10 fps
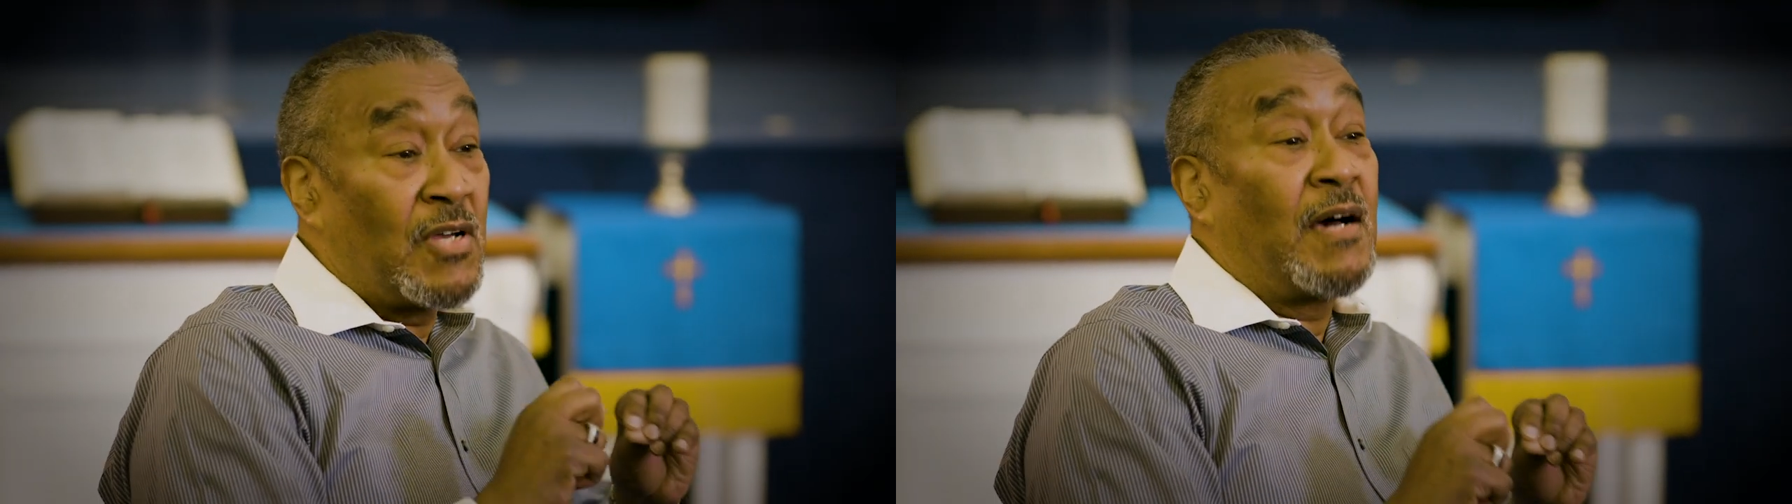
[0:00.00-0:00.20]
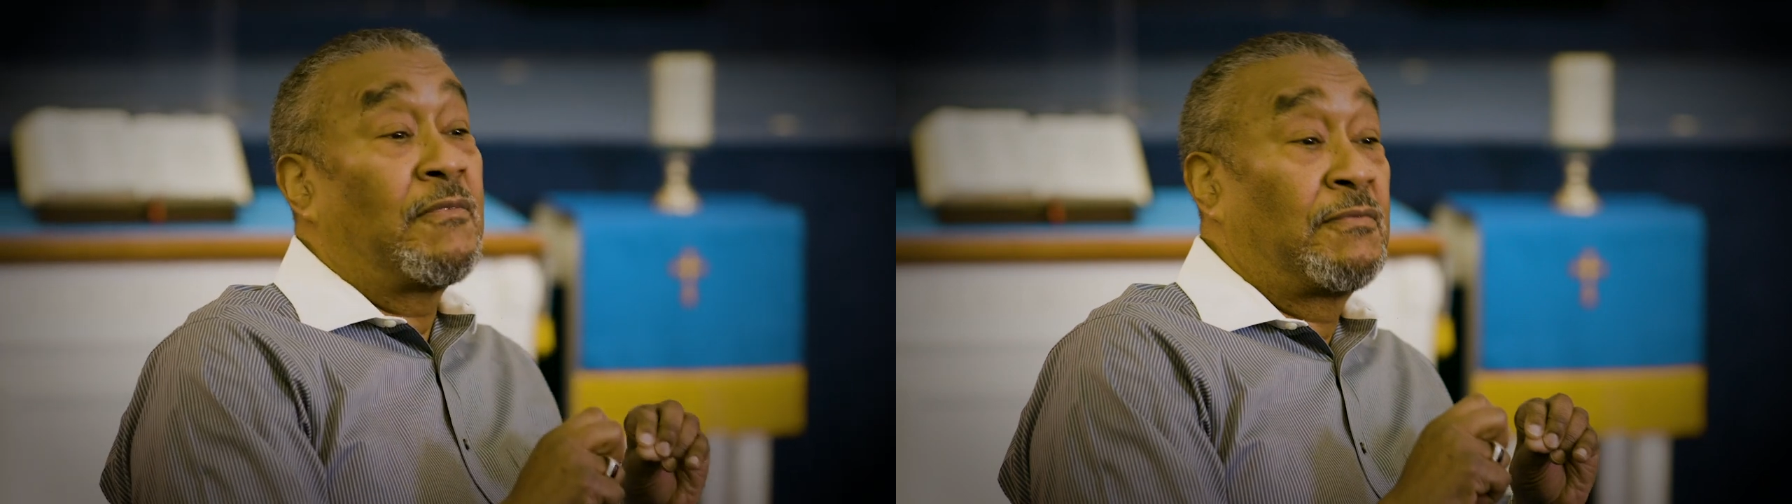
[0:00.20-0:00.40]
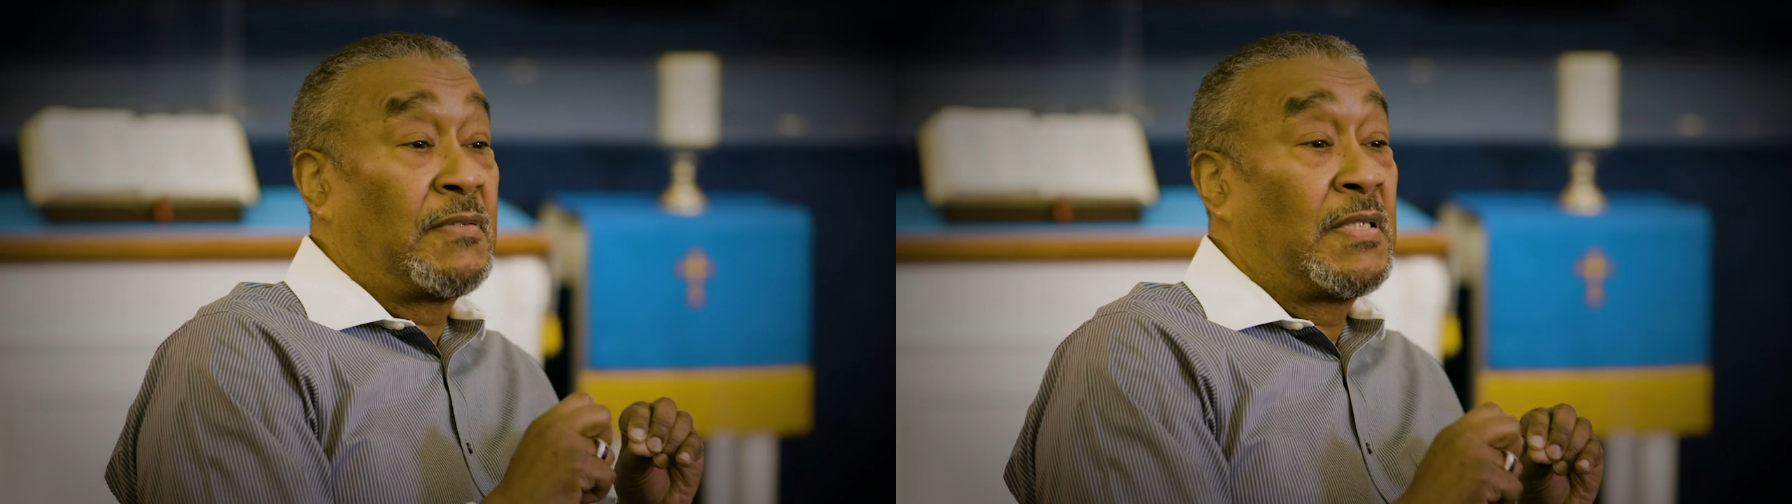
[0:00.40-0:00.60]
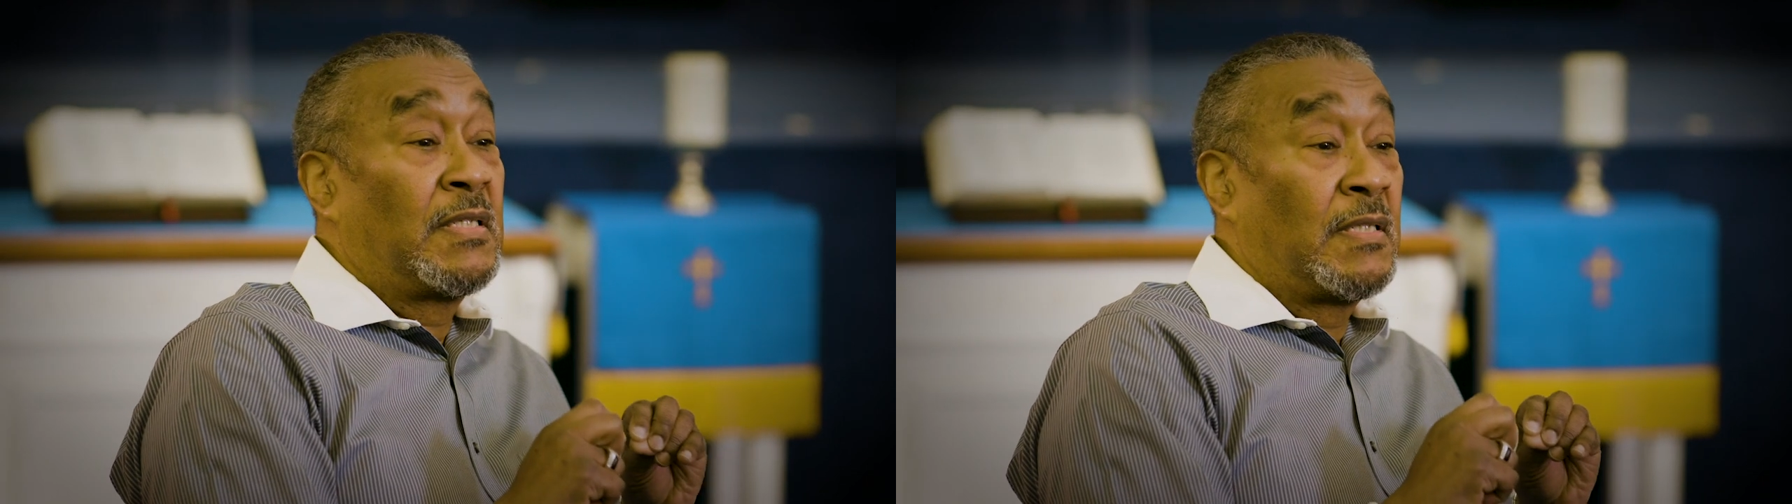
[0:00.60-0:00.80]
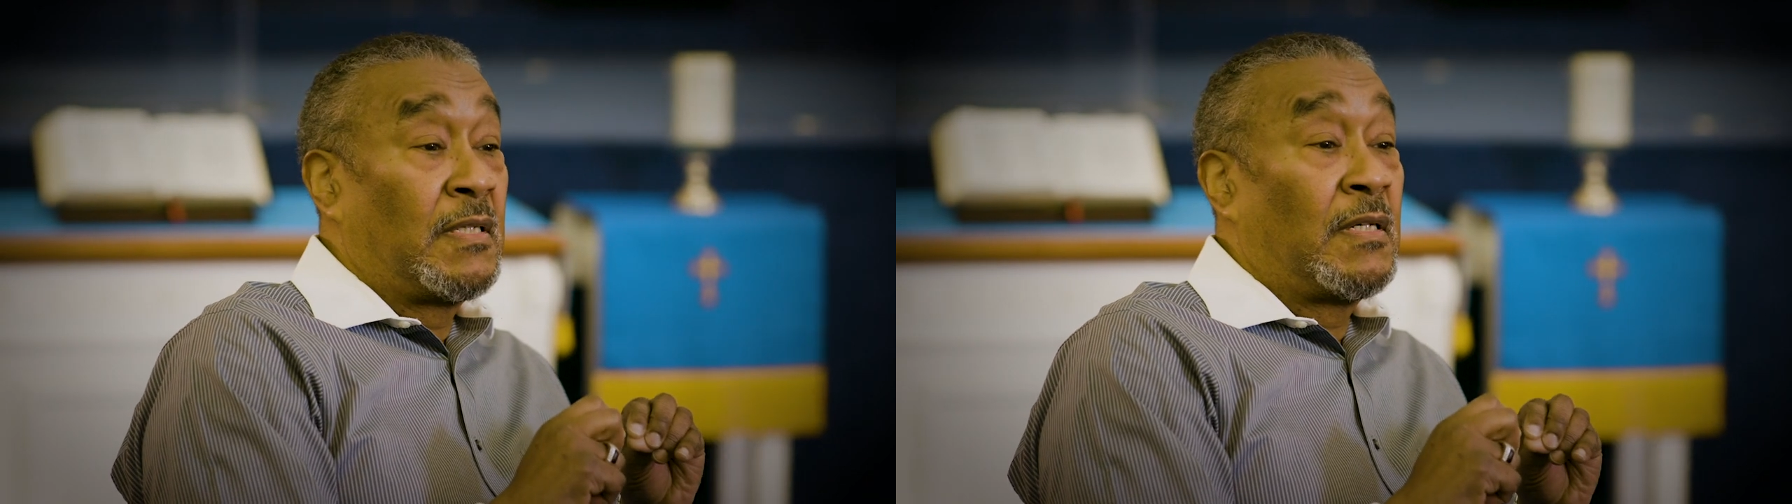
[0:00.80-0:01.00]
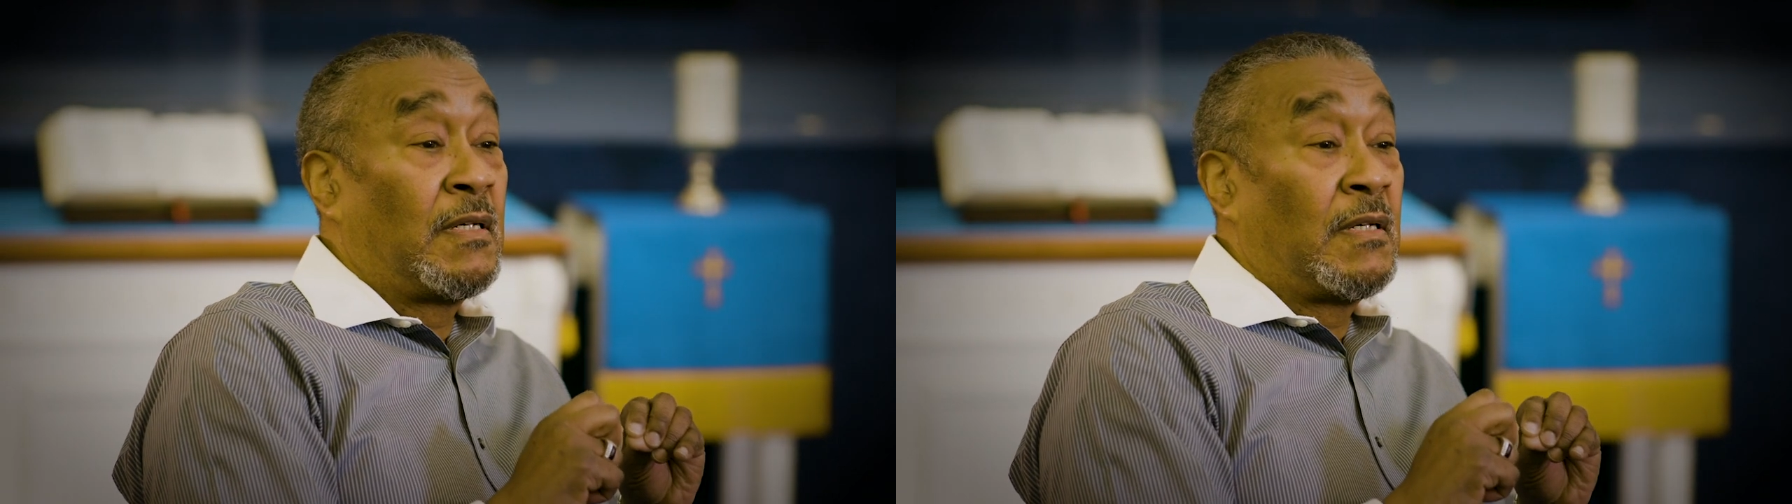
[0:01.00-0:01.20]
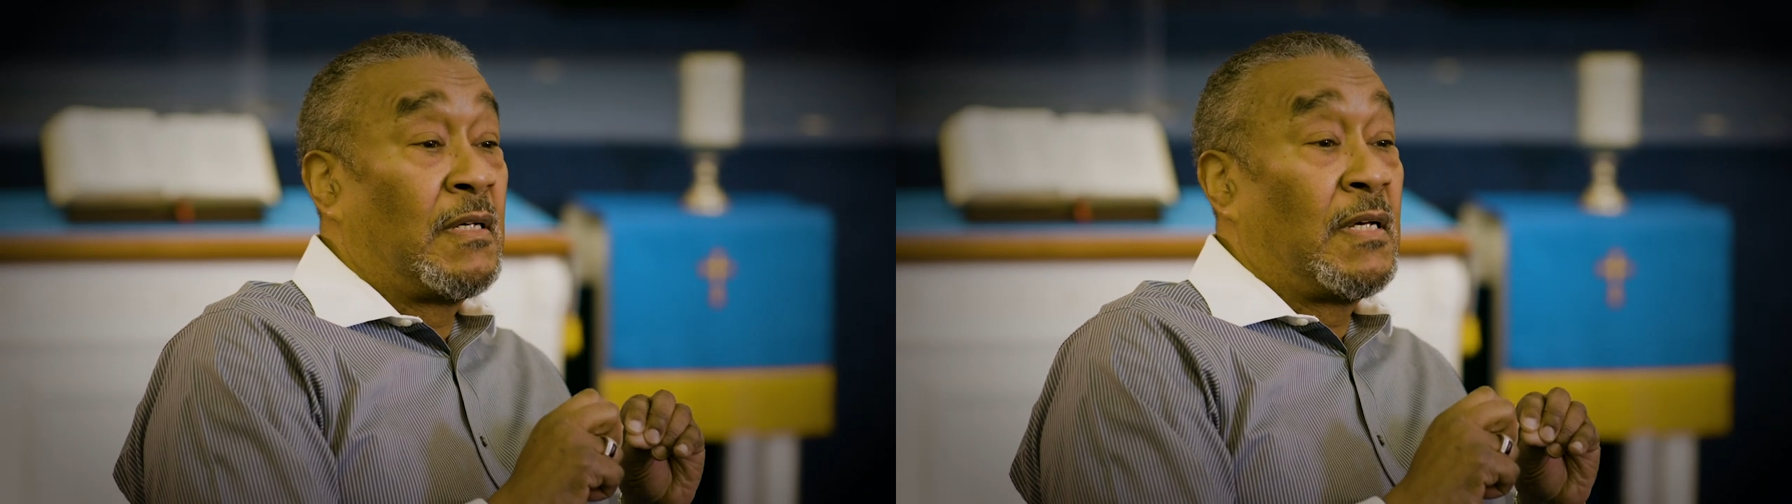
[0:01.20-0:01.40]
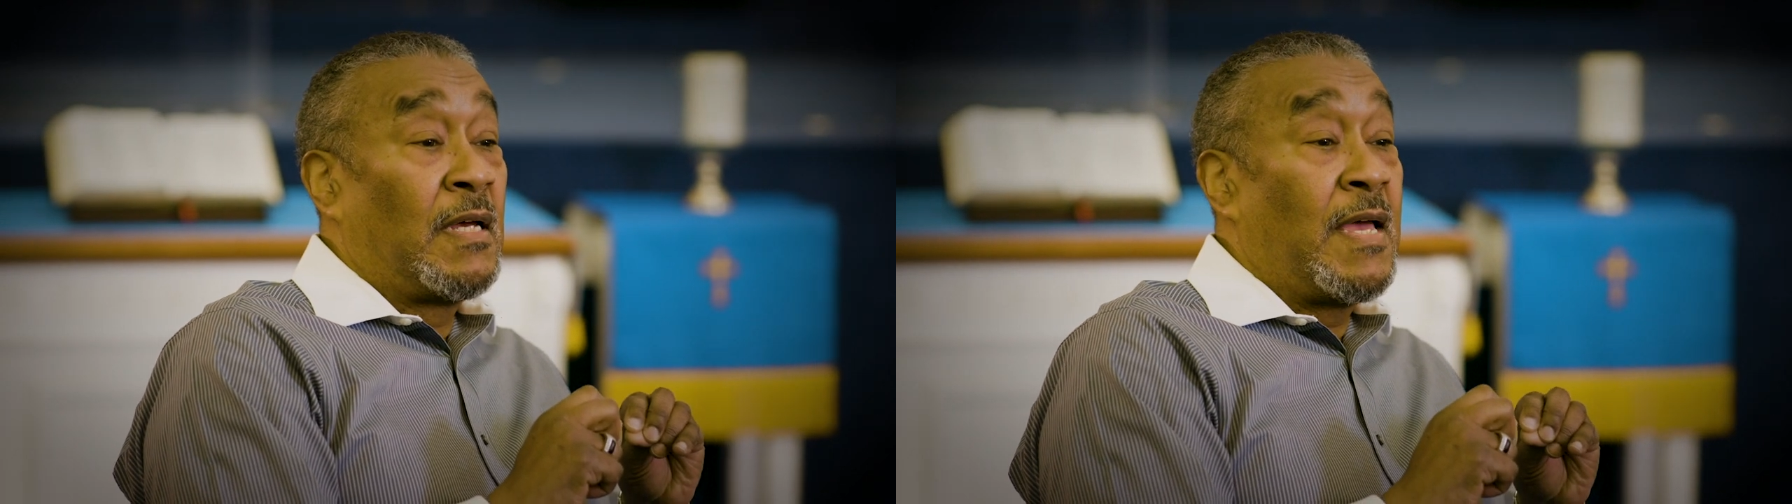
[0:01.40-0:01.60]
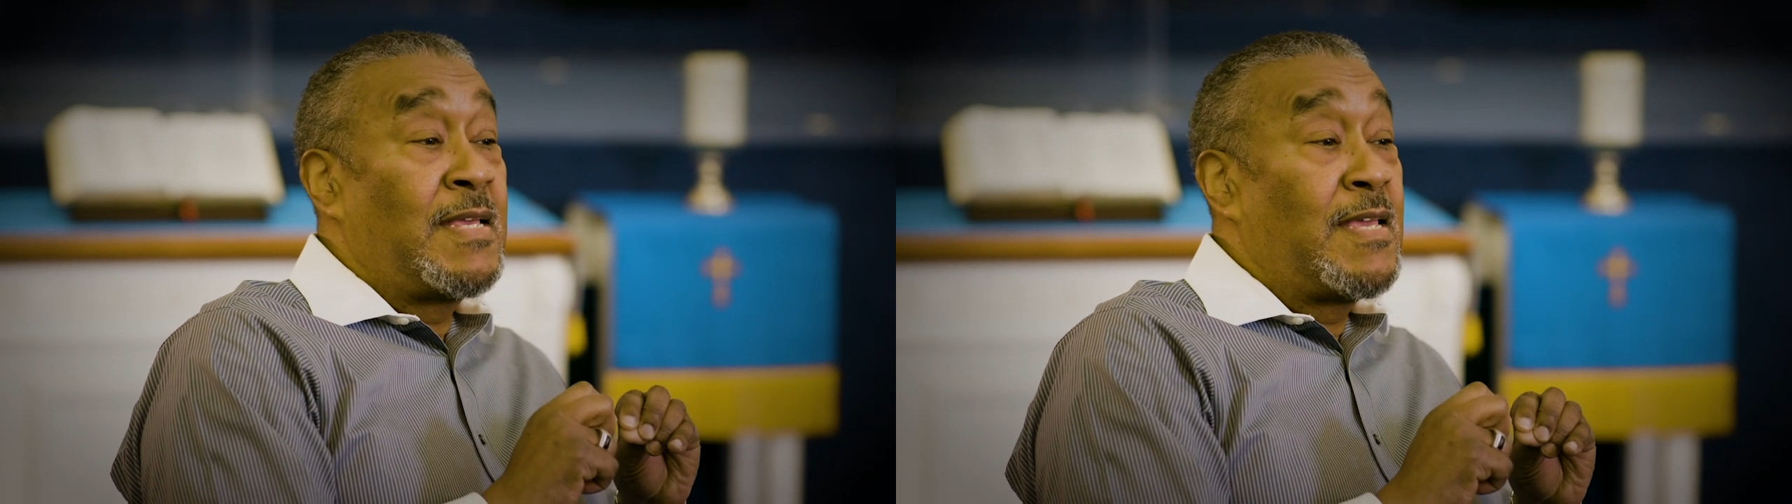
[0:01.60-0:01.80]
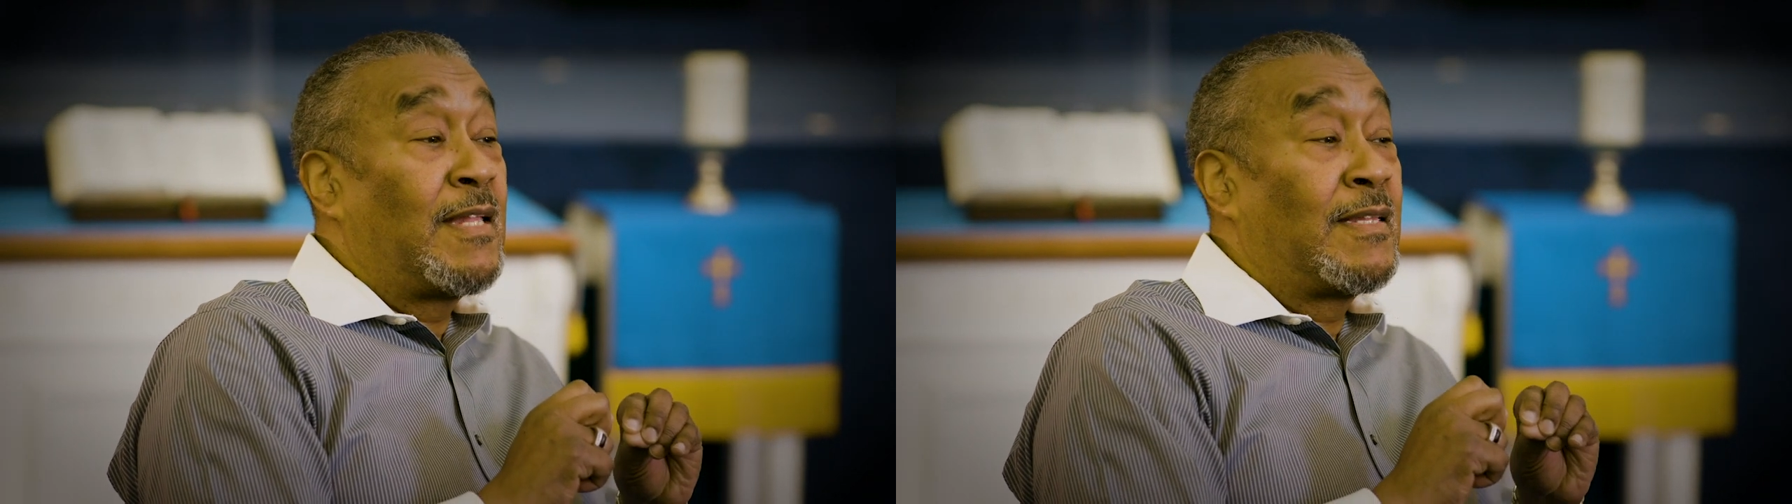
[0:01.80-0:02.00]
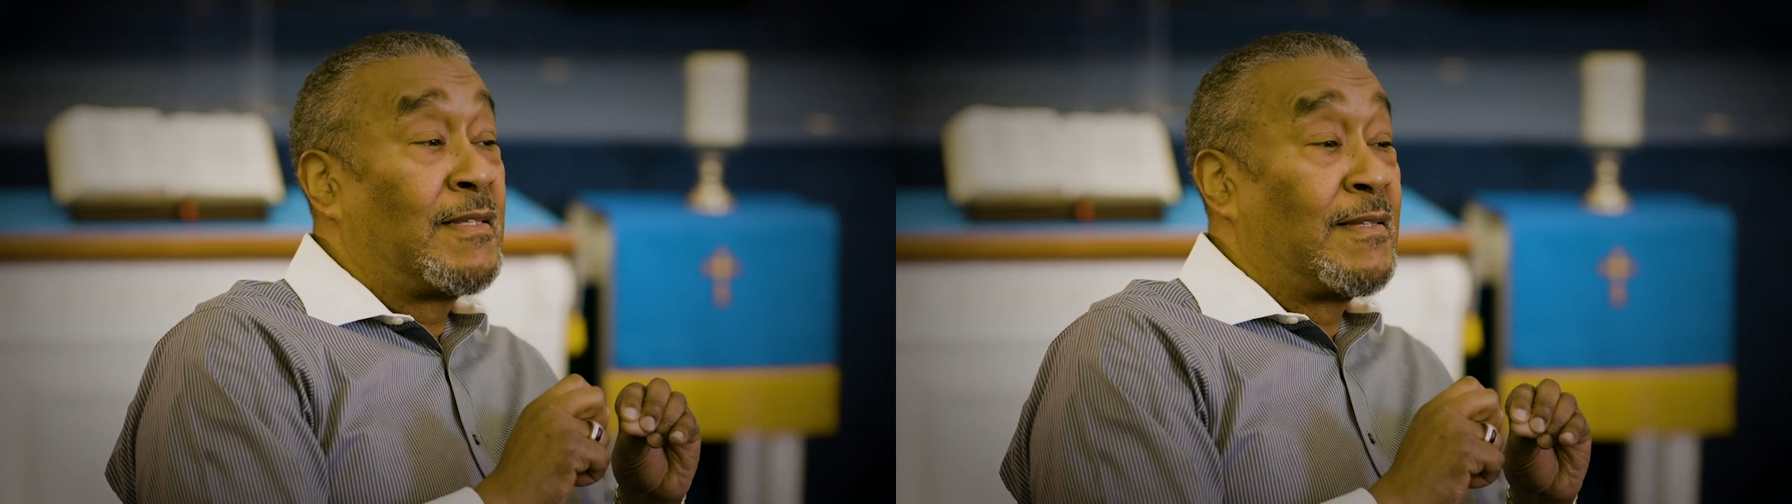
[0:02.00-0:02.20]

tough. And yet,